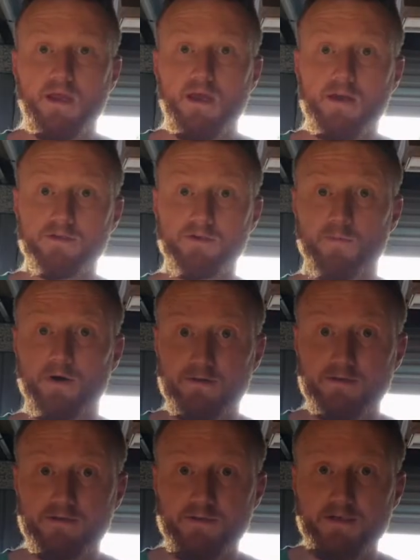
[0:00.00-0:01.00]
So what else
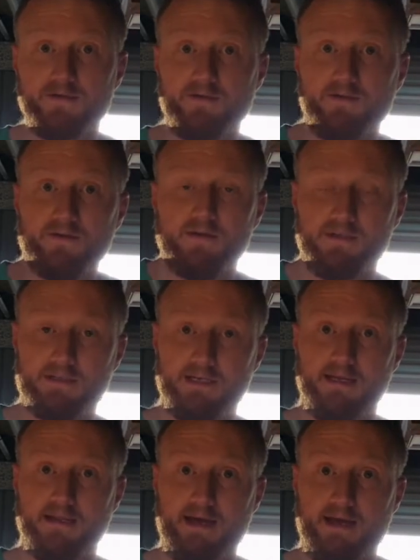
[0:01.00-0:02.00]
do we do to get
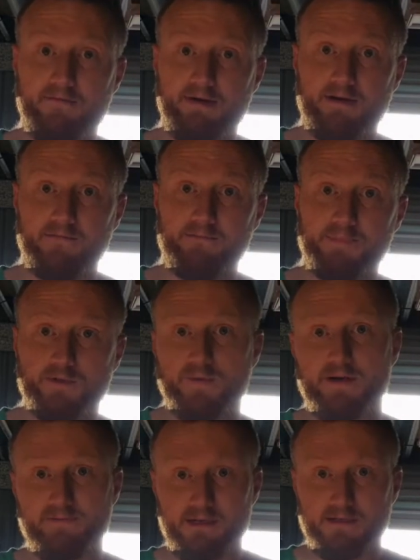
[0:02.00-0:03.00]
the car ready between
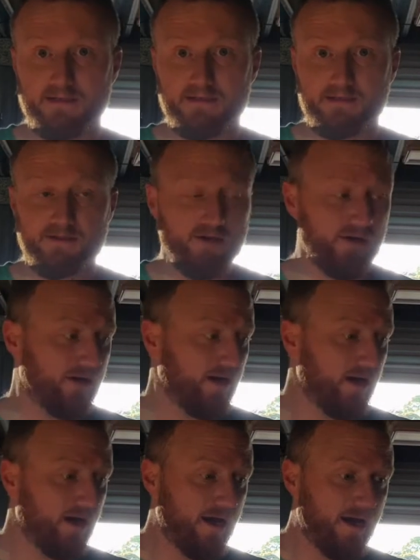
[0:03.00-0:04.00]
events? So
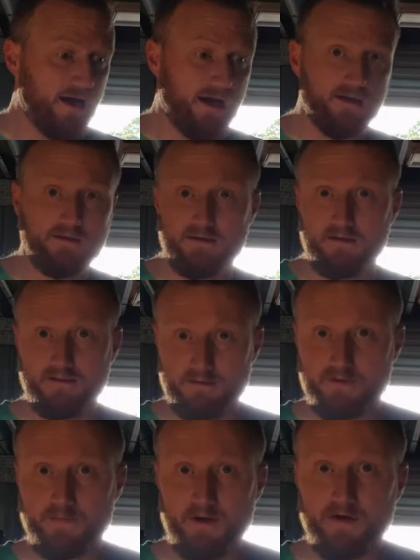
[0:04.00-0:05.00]
to
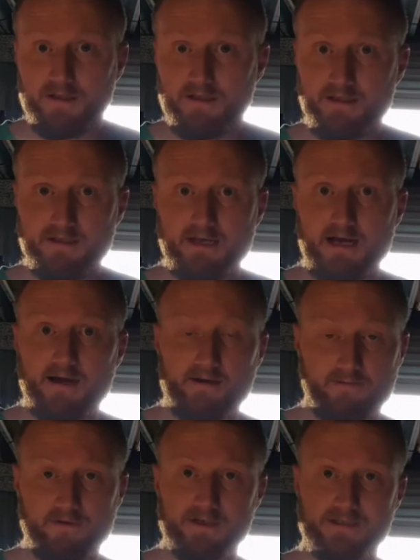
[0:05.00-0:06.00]
be honest, this car, I've
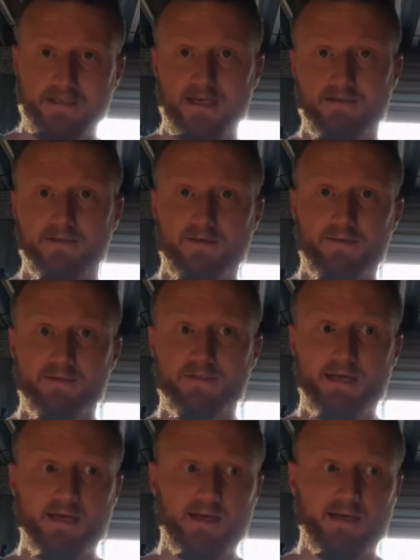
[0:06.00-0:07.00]
got it set so it's
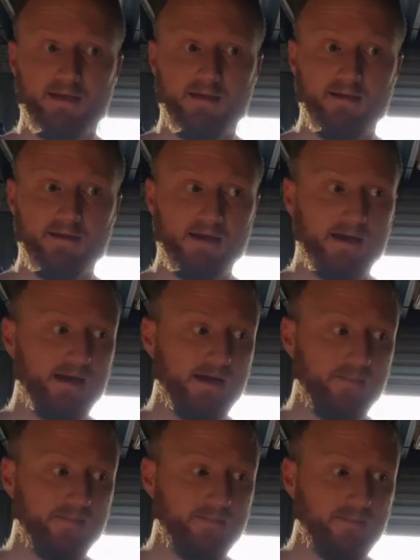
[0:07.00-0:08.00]
a
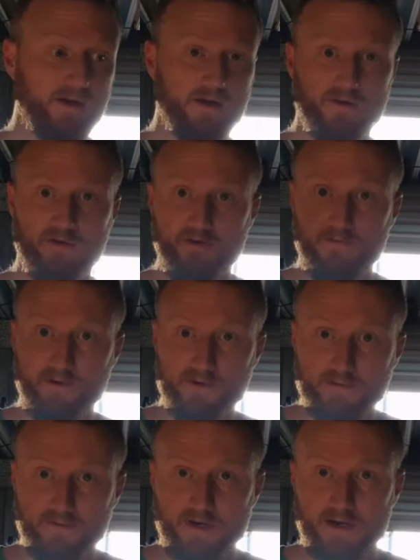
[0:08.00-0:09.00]

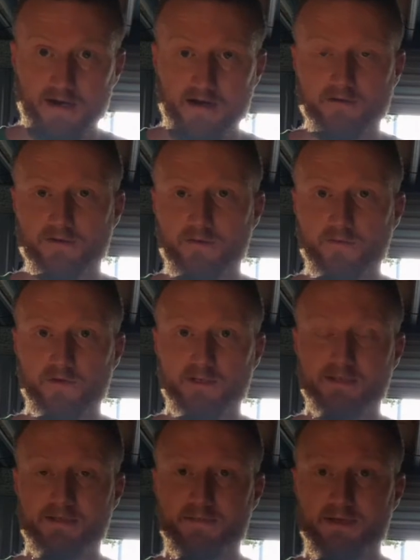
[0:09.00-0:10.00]
universal car. I don't want this
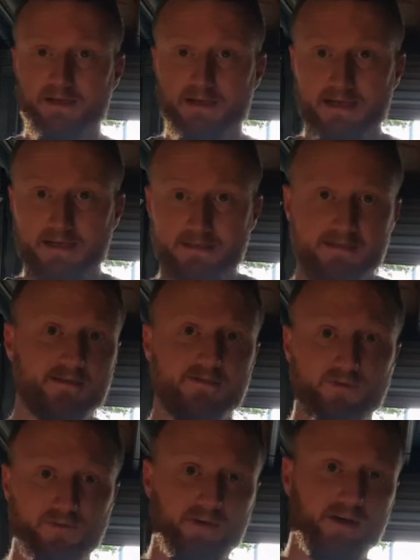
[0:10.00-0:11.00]
to be classed as a
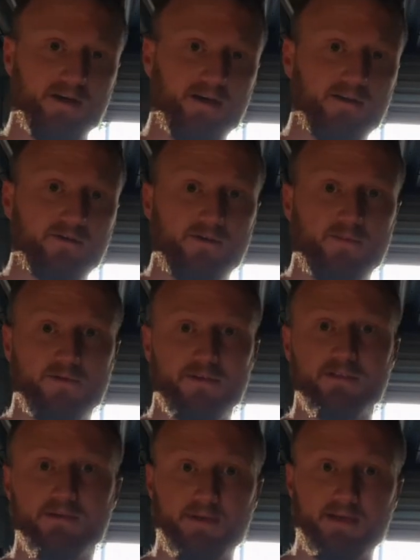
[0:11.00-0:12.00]
drift car. I don't want this
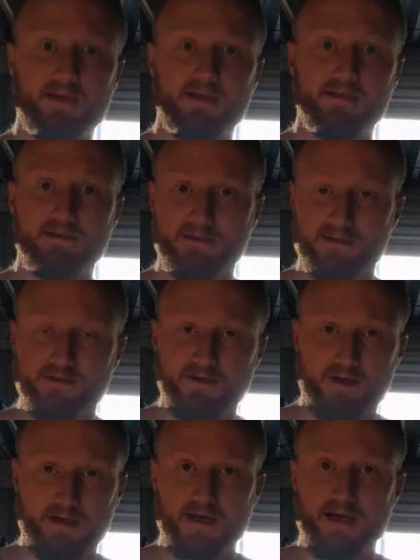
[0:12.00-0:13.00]
to be classed as a
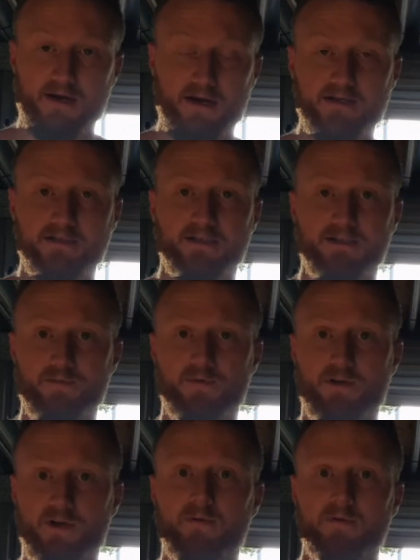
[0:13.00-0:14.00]
circuit car. I actually just want to
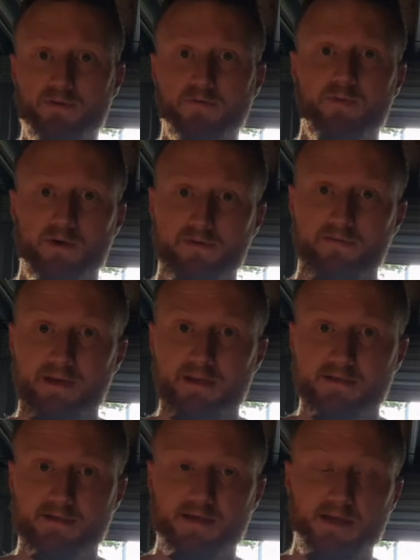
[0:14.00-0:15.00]
go and do both
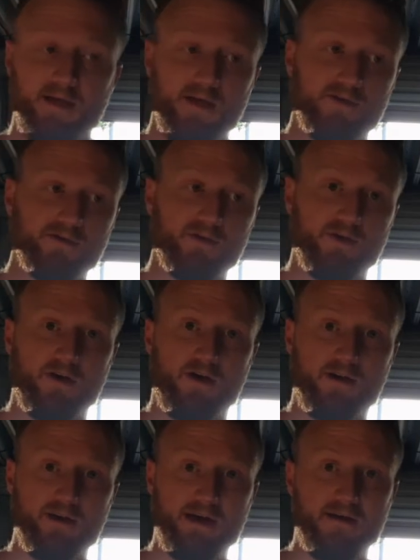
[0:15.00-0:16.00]
events. So I
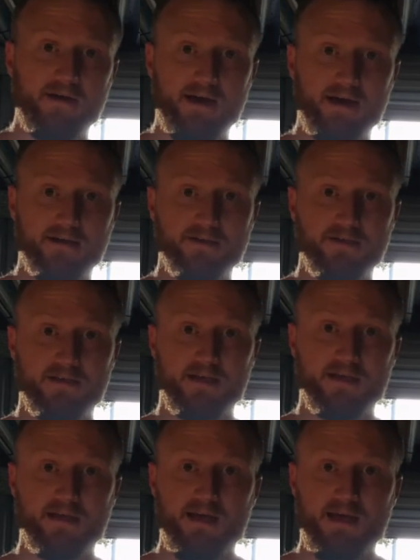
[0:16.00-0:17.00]
now
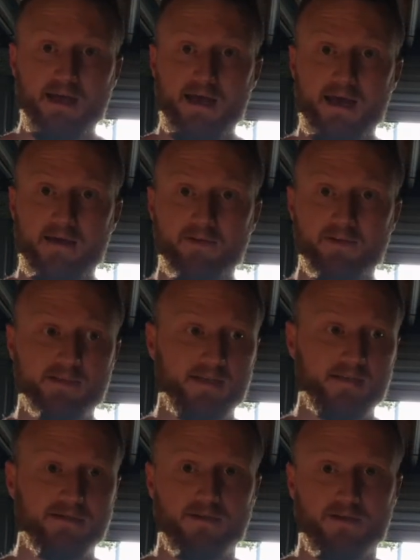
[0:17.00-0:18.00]
actually have it
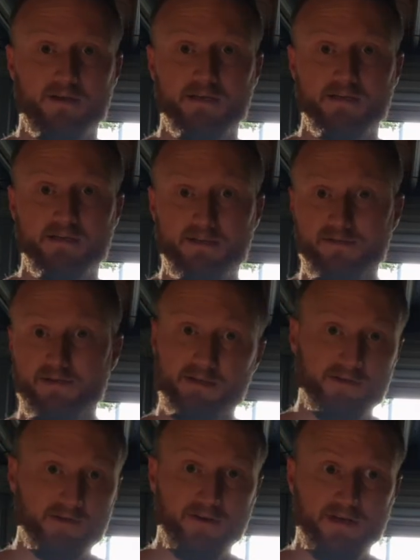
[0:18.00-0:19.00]
set so it's literally
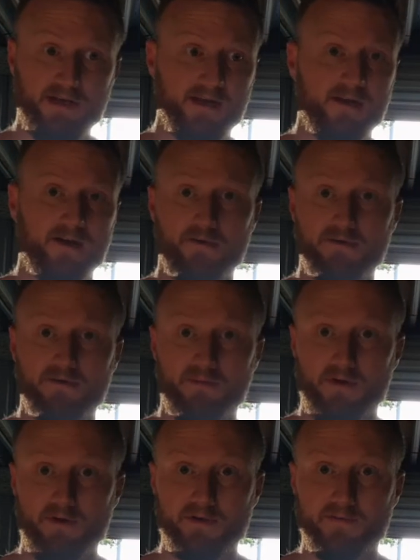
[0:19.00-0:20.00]
turnkey, go and do
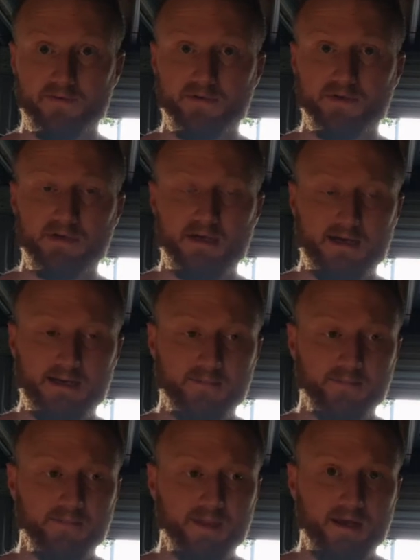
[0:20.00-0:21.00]
motorsport.
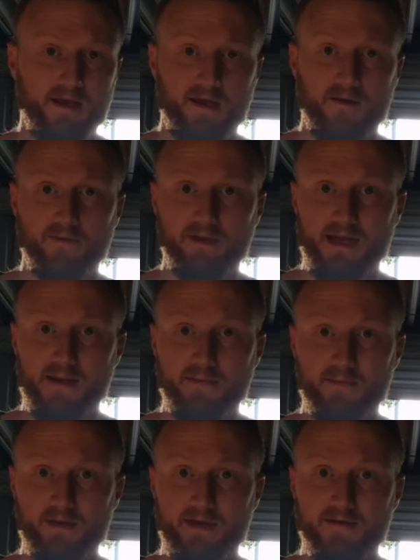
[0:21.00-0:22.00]
I'm really happy
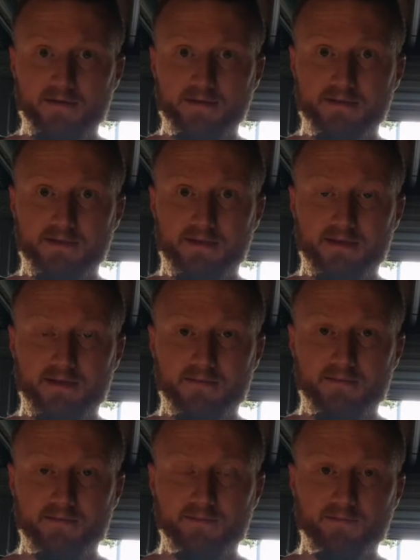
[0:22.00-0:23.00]
with how it's
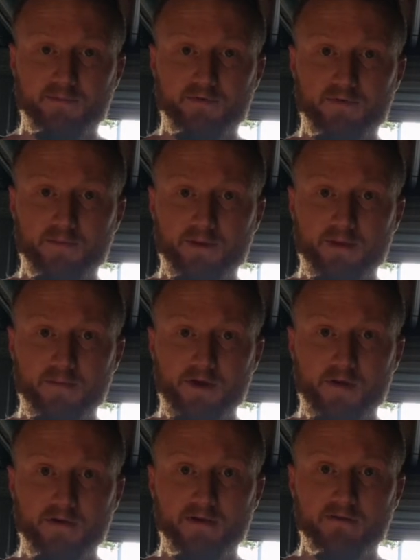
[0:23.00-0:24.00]
performing at the
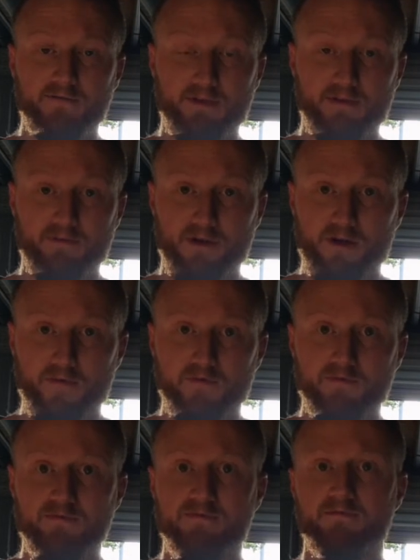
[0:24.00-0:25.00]
moment. It's really
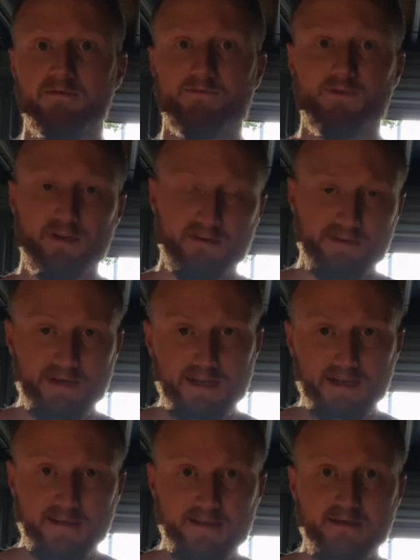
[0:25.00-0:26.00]
reliable. A few little
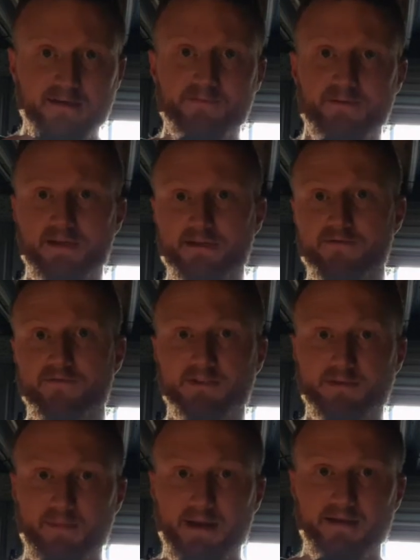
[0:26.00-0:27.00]
niggling things, but that's
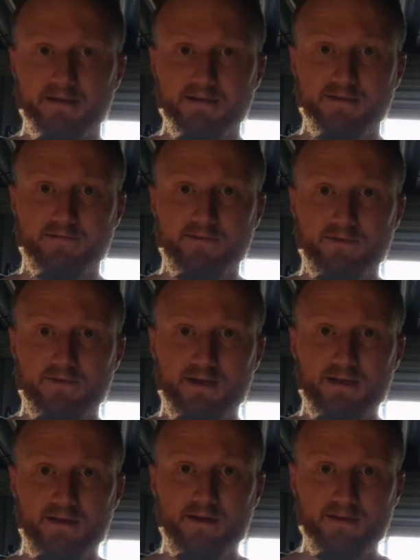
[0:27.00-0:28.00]
obviously maintenance, a few
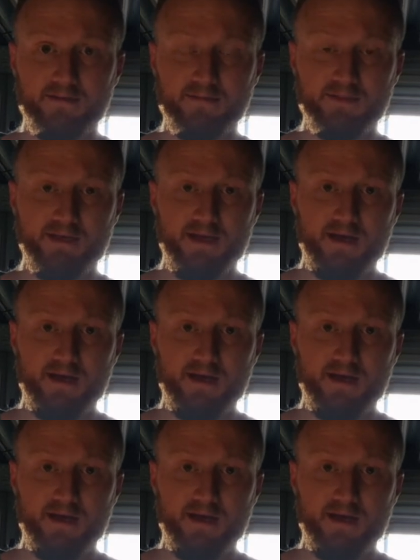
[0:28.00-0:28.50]
other items.